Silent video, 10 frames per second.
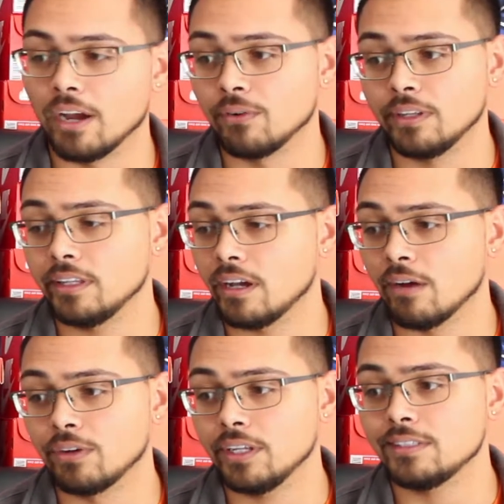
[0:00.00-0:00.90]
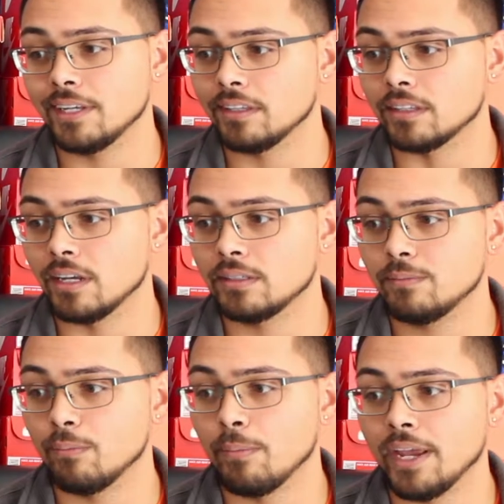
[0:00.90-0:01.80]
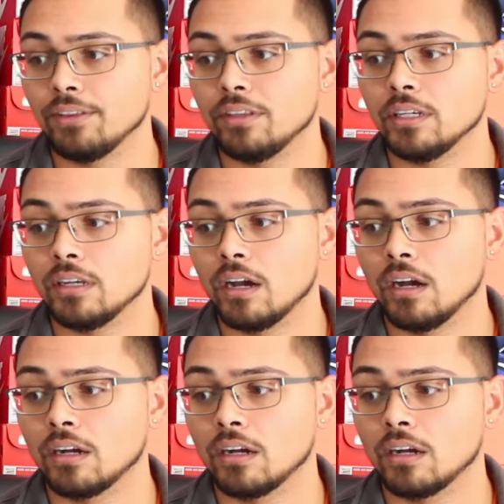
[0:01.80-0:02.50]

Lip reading: I really dig that they made the